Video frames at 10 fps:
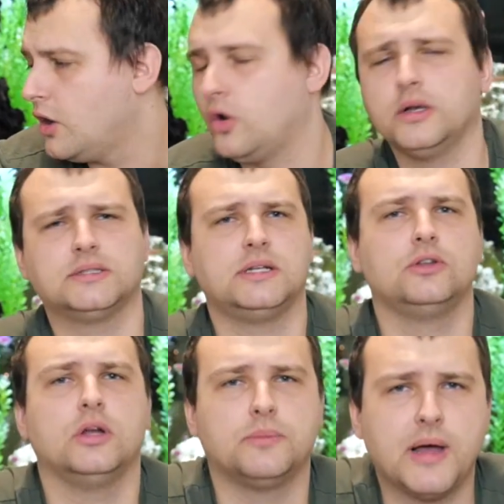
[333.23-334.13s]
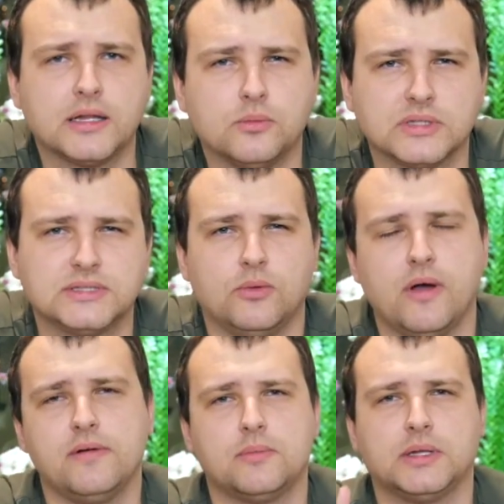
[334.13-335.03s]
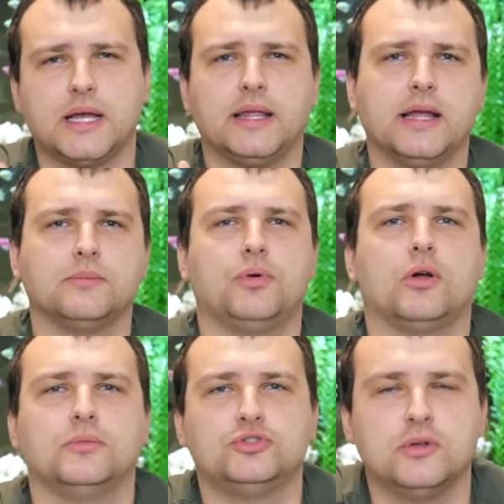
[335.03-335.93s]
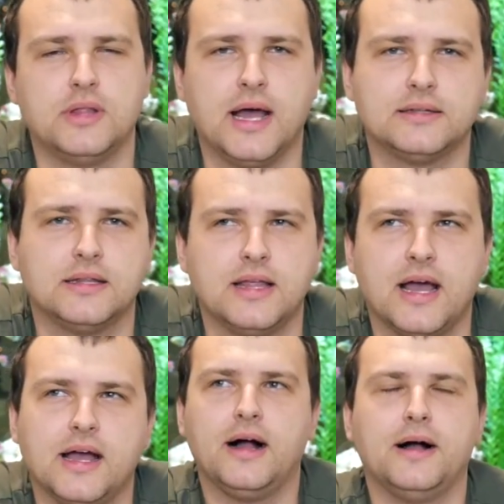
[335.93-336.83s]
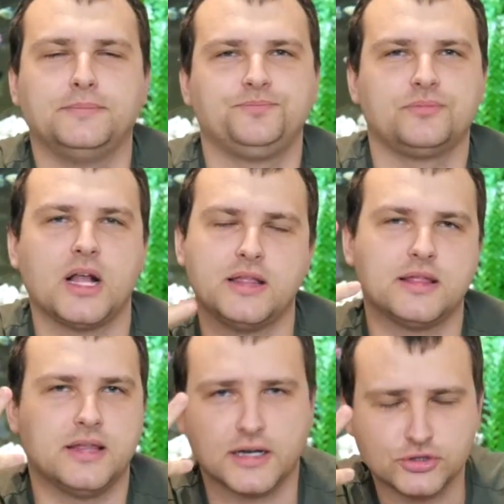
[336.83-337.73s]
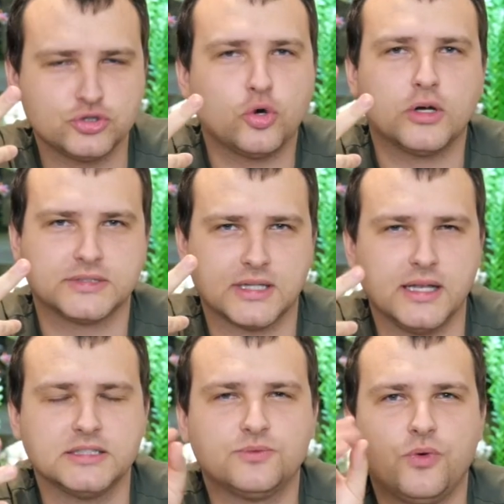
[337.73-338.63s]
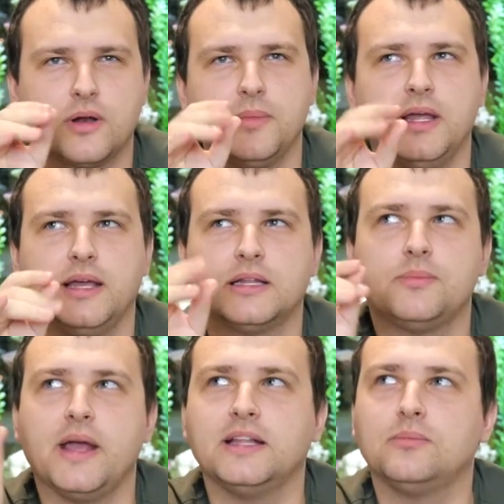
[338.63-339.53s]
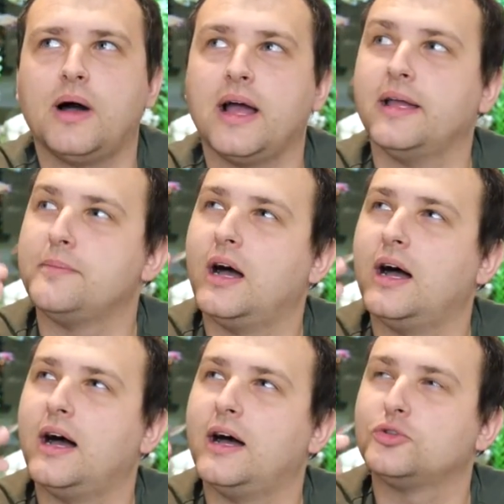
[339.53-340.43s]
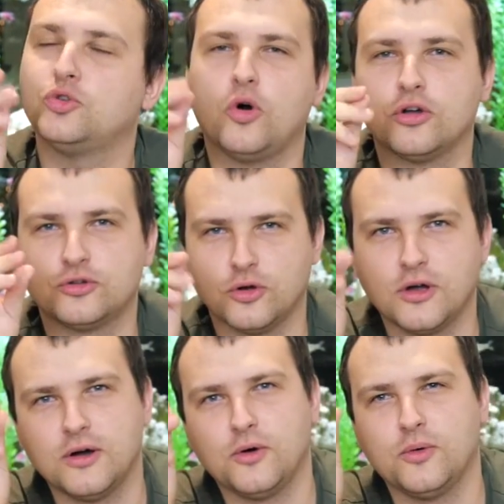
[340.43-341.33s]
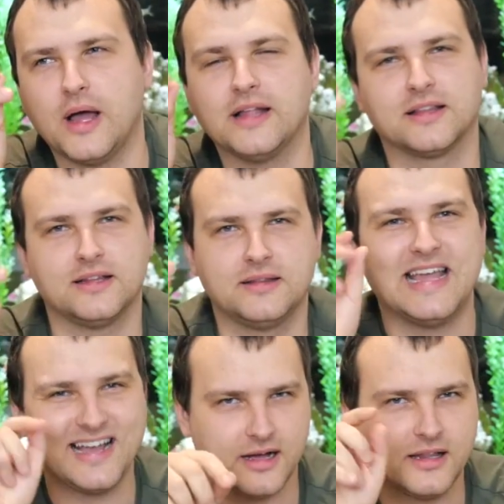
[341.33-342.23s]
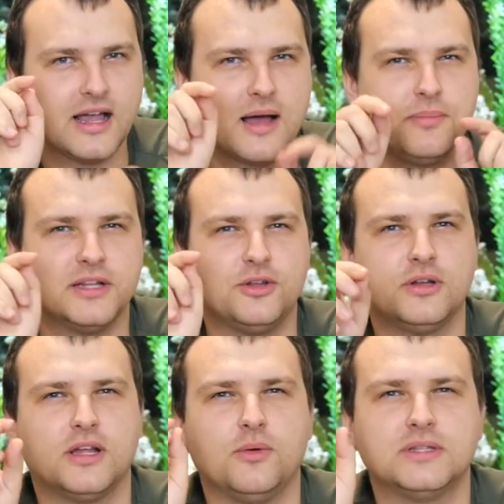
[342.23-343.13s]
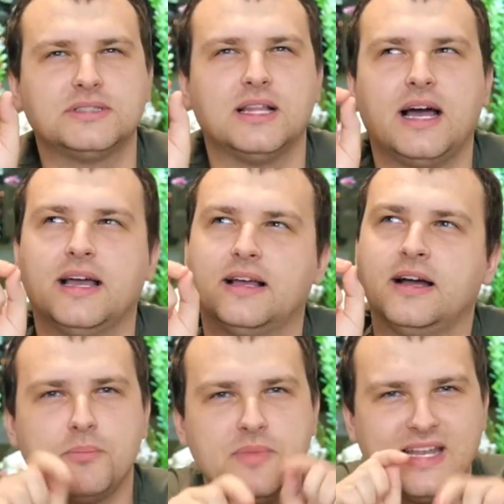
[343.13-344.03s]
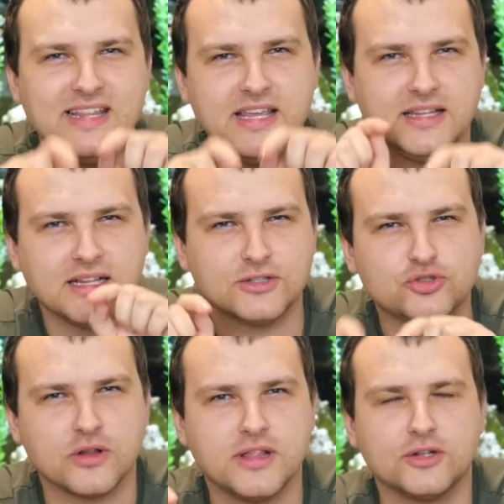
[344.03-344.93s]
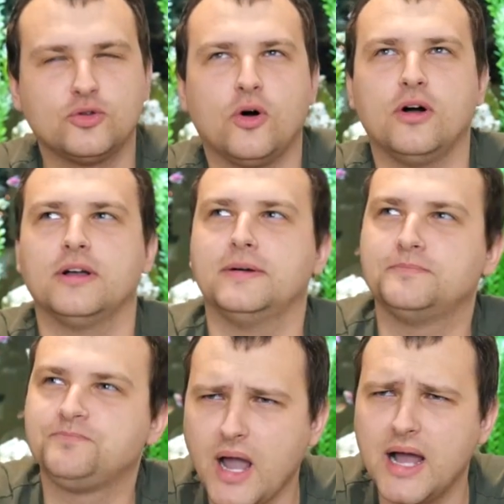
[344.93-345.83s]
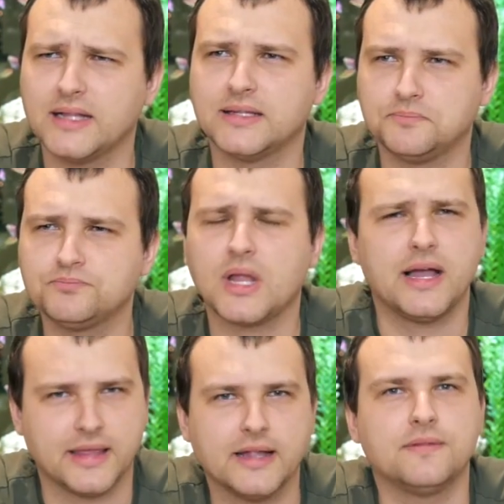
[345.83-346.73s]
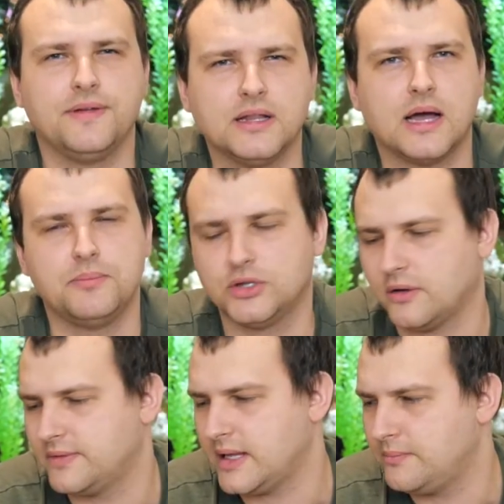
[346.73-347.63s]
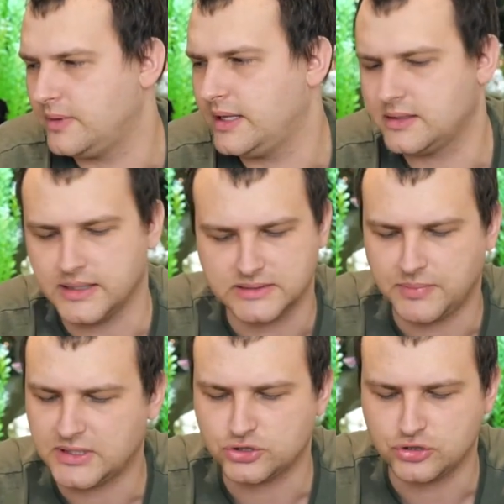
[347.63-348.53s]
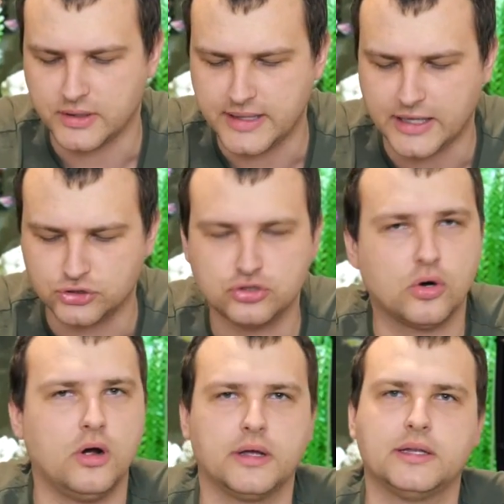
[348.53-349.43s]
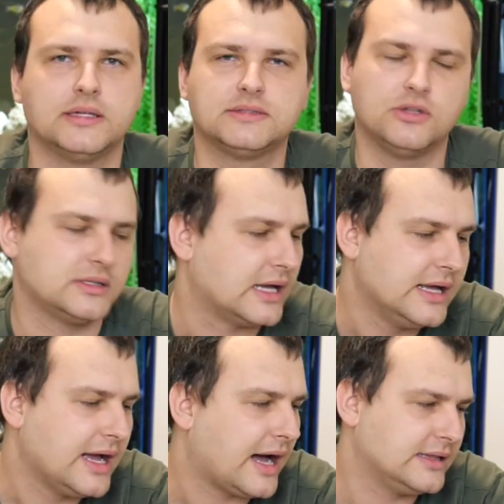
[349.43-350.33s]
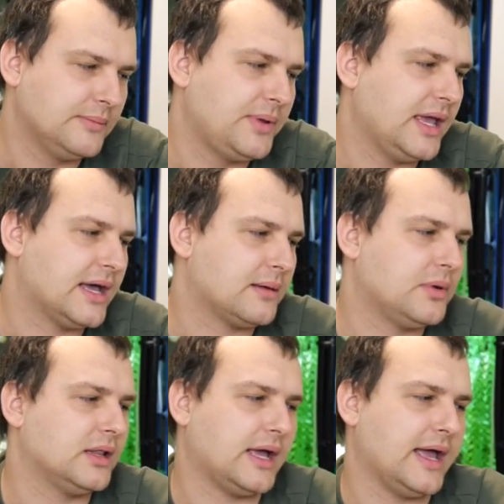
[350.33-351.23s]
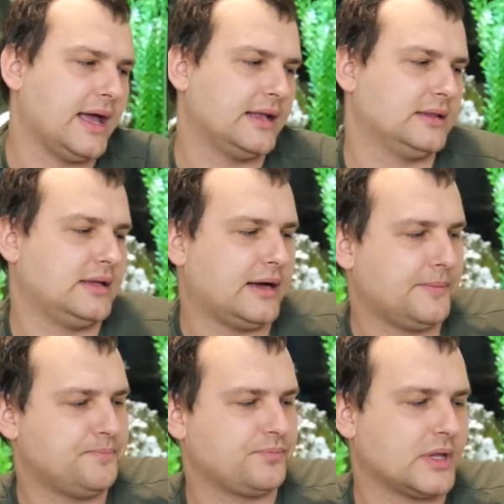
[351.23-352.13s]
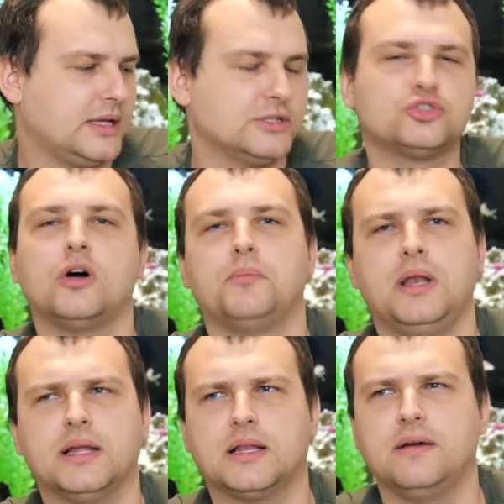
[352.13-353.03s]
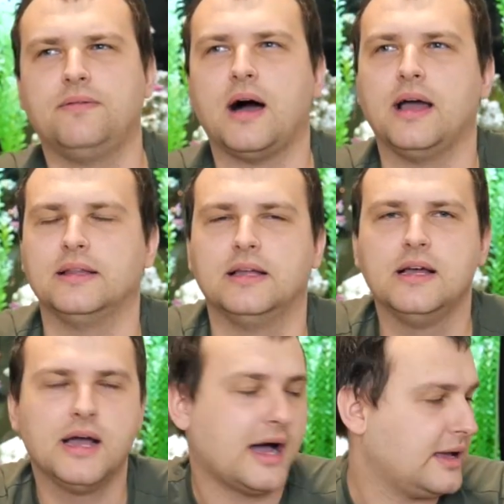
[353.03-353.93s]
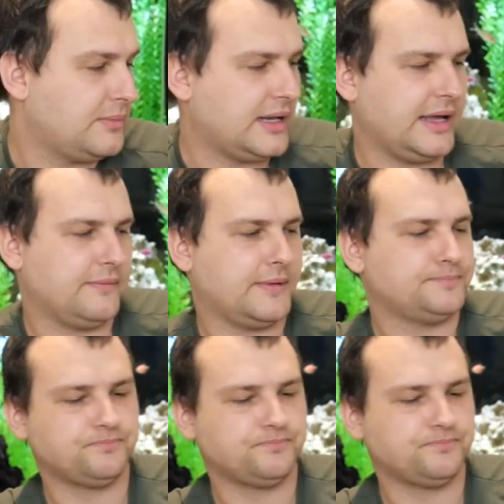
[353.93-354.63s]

Honestly, not bad whatsoever, but I can promise you that the third sauce, at least for me, it made my tongue to go and tingle a bit, you know, it's like mini needles on the tongue. And I can feel a bit of the heatness, but it's not that strong, it is not unbearable, and it is completely fine, I believe.